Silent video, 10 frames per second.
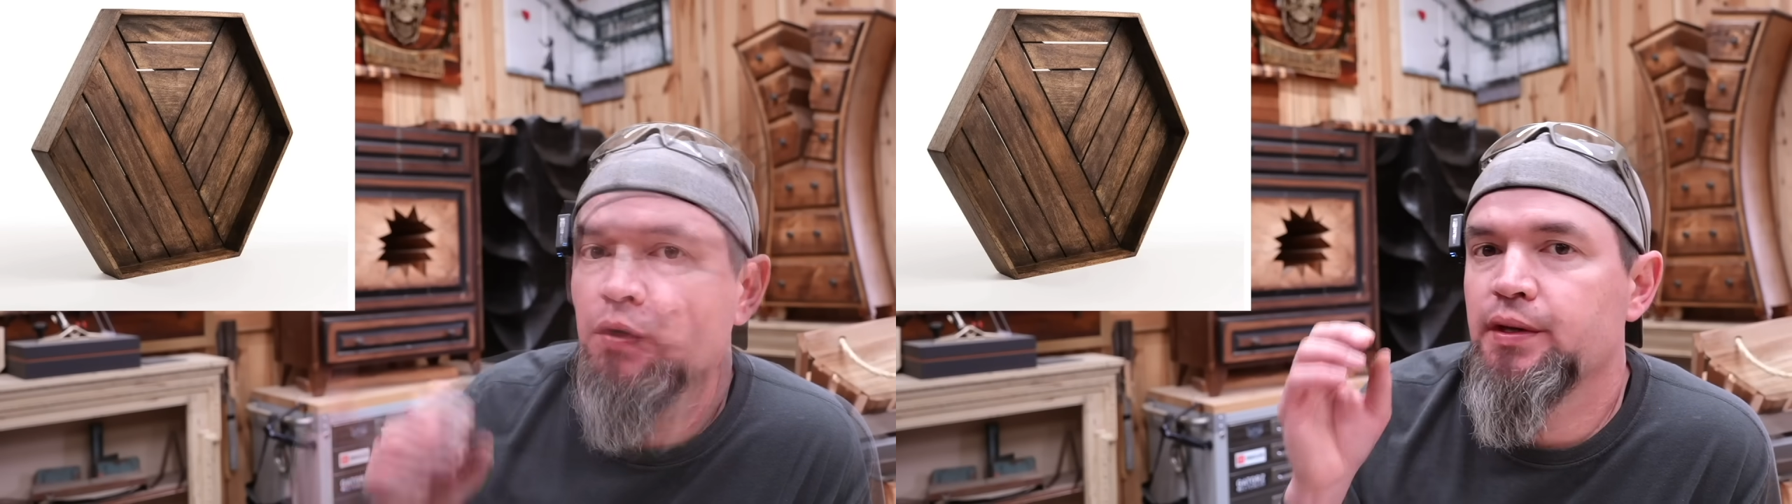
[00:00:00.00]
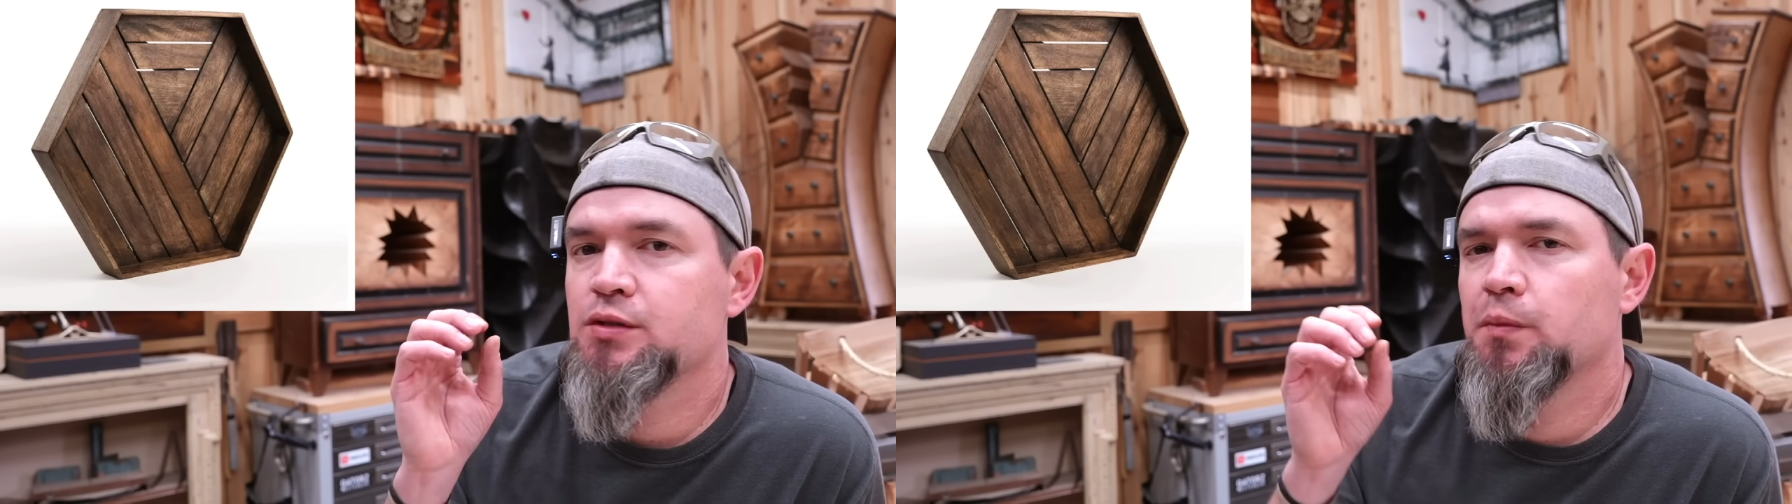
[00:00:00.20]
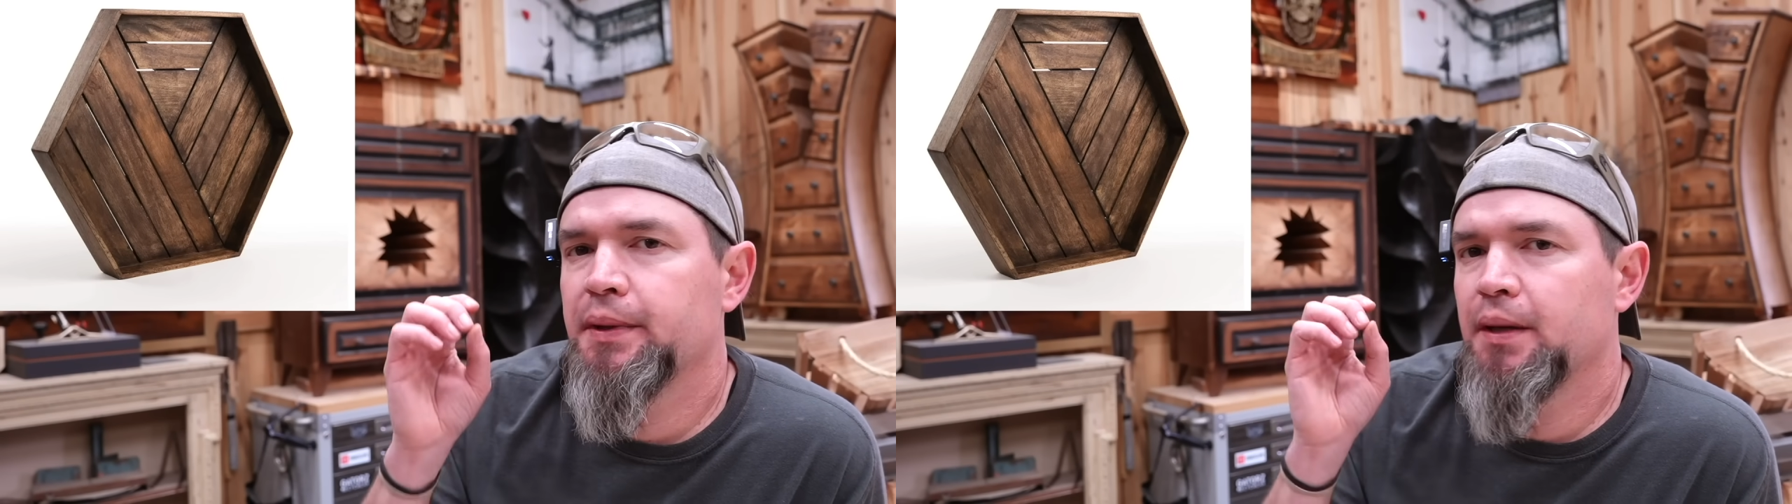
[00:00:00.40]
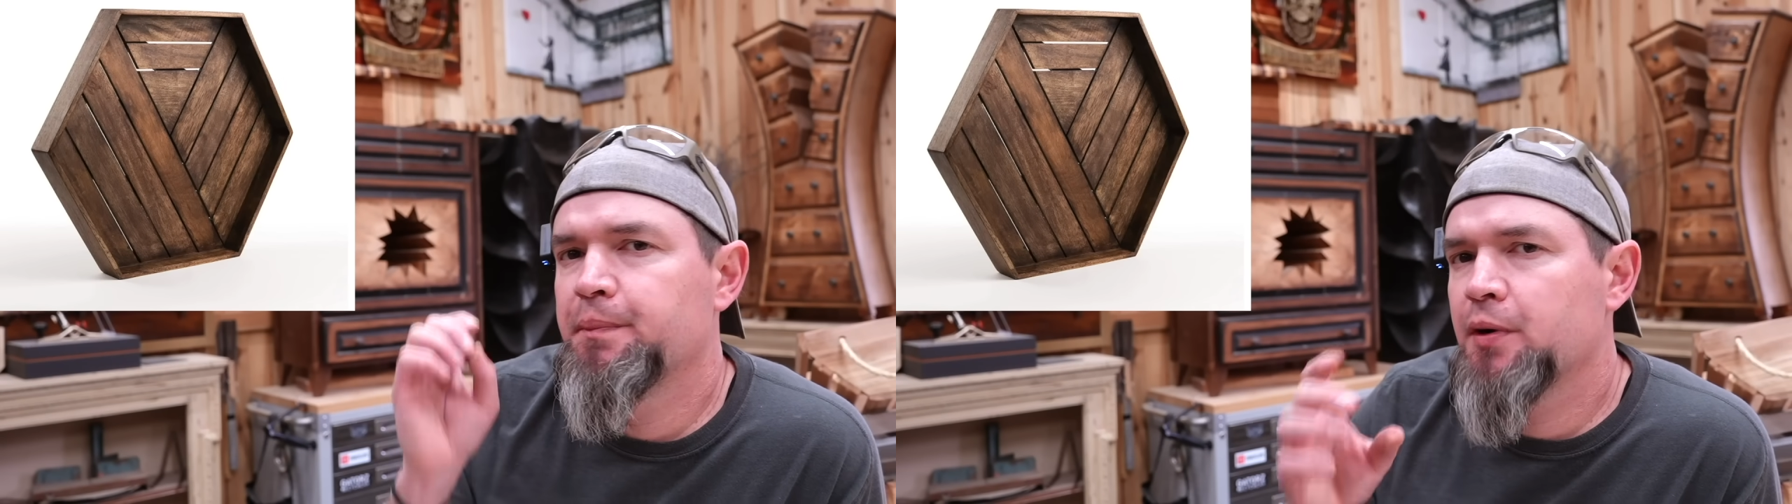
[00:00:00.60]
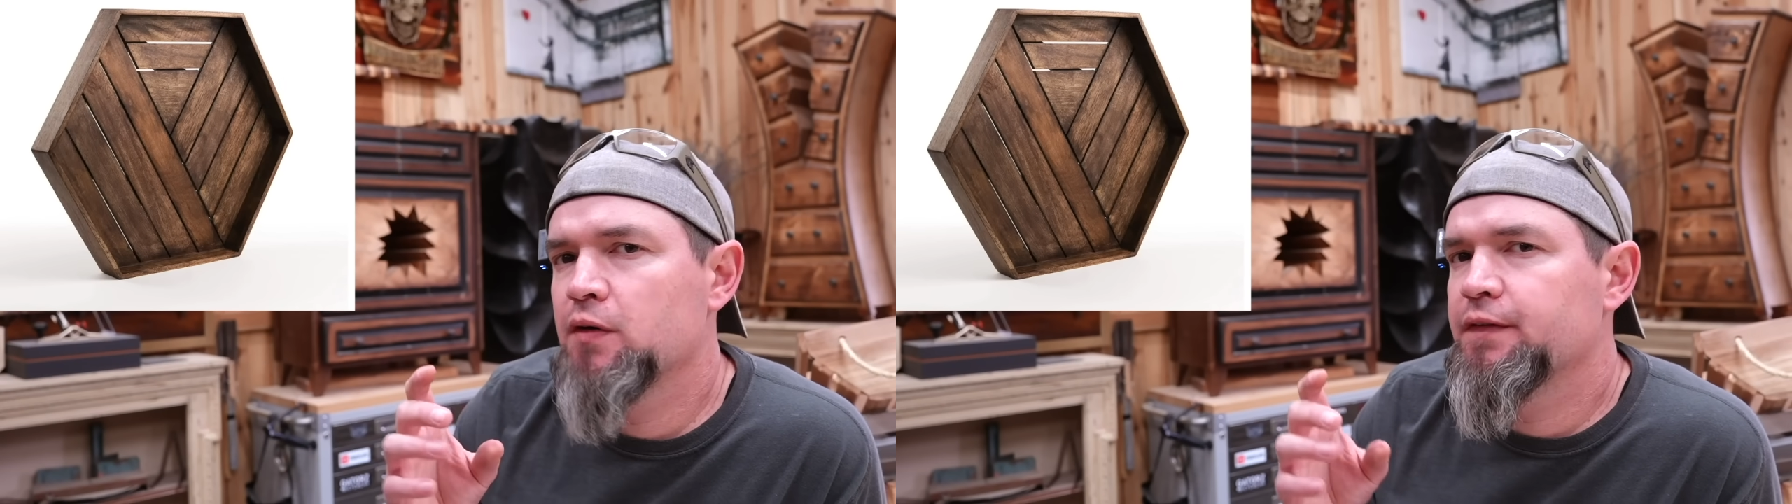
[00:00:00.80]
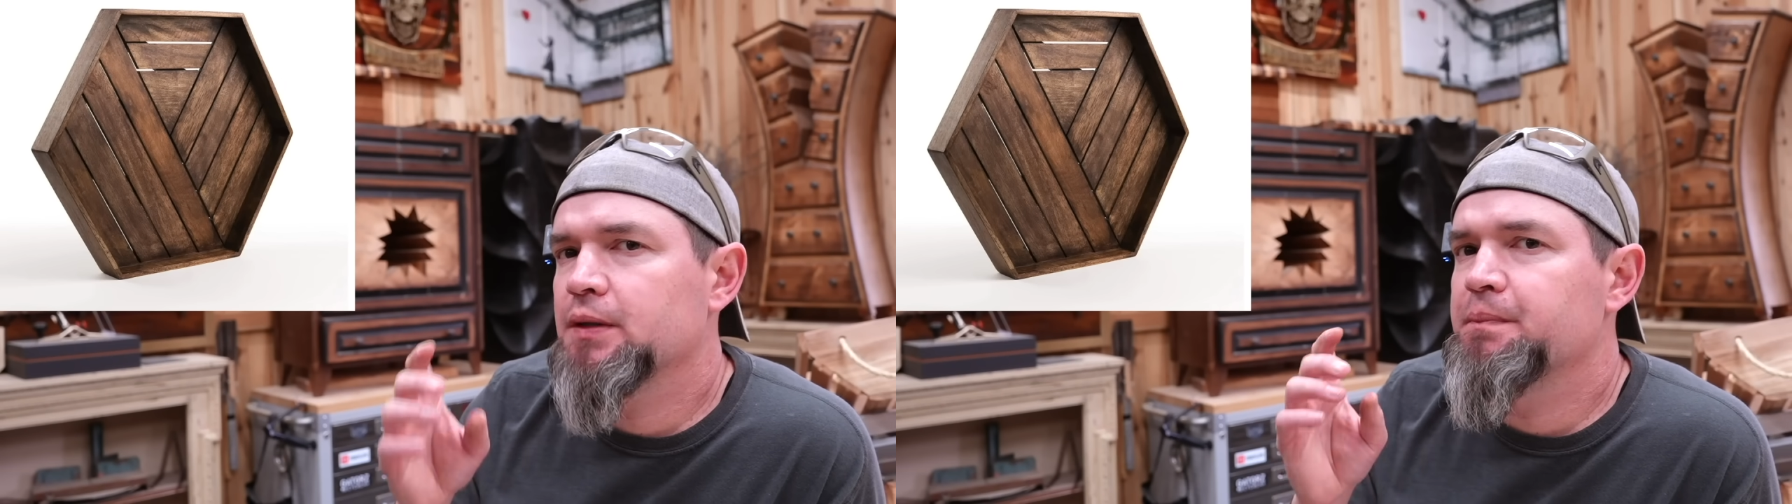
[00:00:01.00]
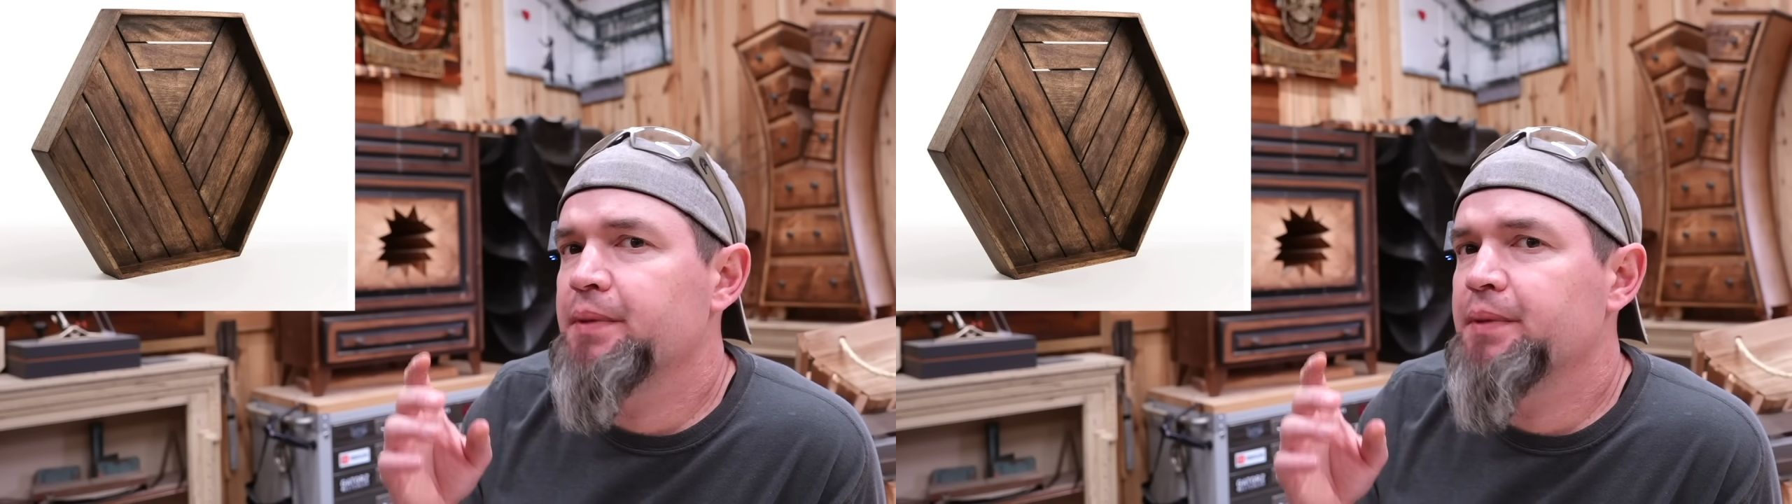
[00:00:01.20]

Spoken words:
So this would be a perfect